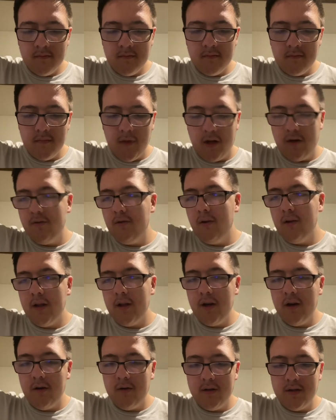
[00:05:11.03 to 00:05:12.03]
I don't really
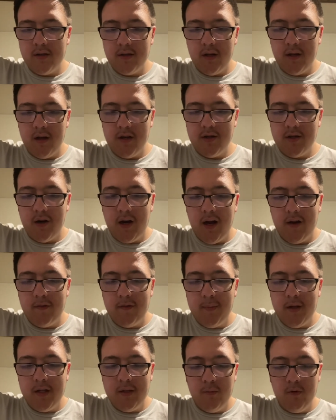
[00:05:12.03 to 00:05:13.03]
know. It's I just I have to
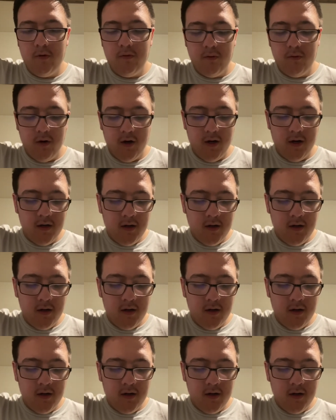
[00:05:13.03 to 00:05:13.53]
be in the mood for it.